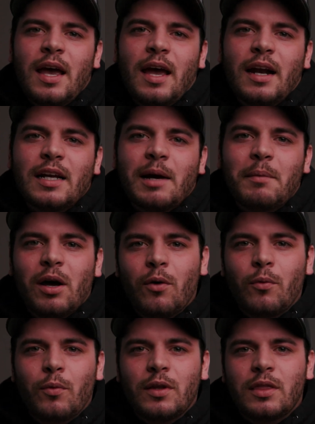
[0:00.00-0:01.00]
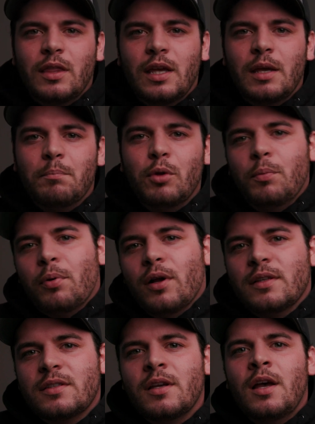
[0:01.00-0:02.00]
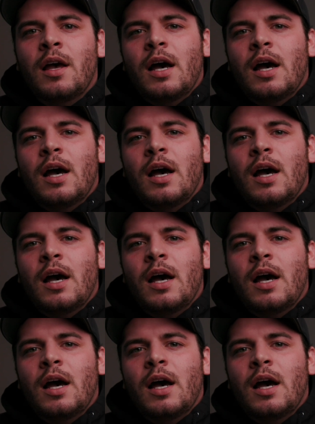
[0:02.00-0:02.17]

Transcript: and coming out with the blueprints.